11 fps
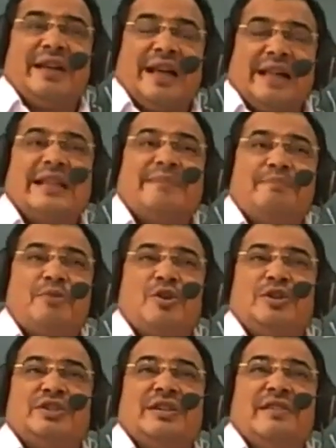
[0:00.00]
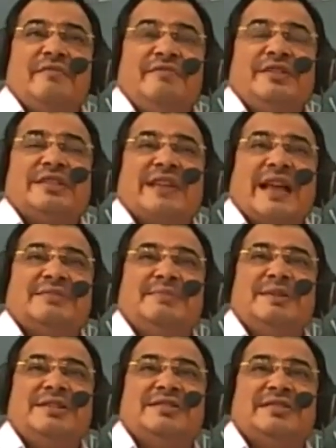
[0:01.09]
other points which have
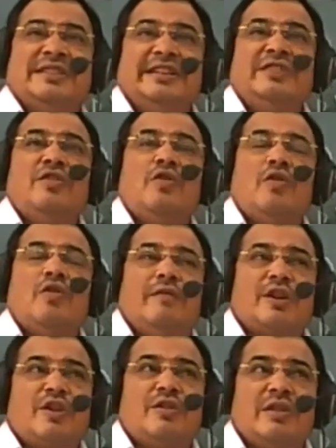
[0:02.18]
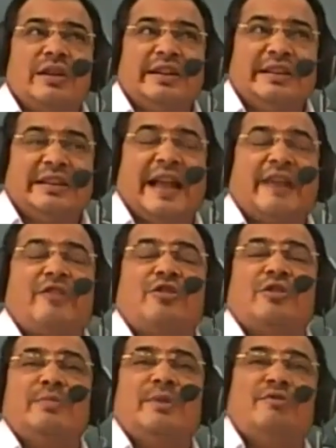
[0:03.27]
been seen overall in
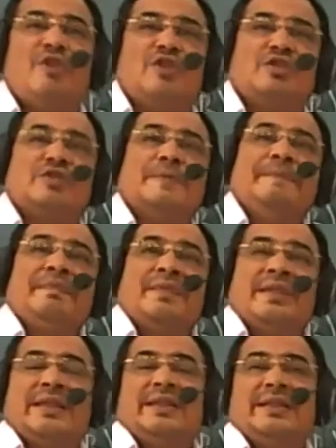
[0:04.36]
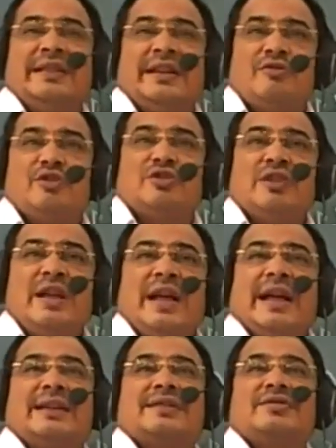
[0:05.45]
economy was there was
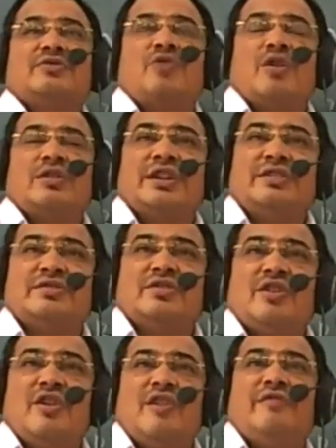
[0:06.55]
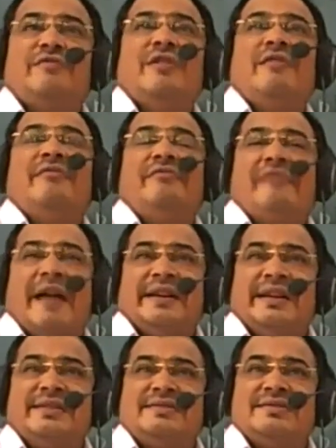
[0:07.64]
a shortage of
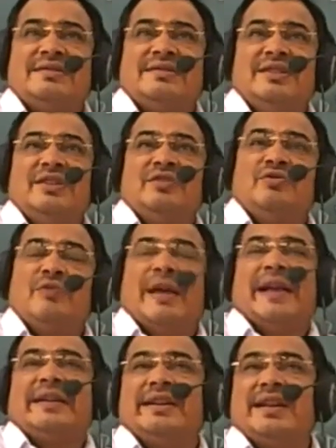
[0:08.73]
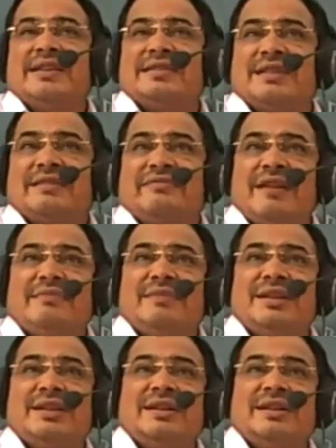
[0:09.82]
finance to agriculture farmer.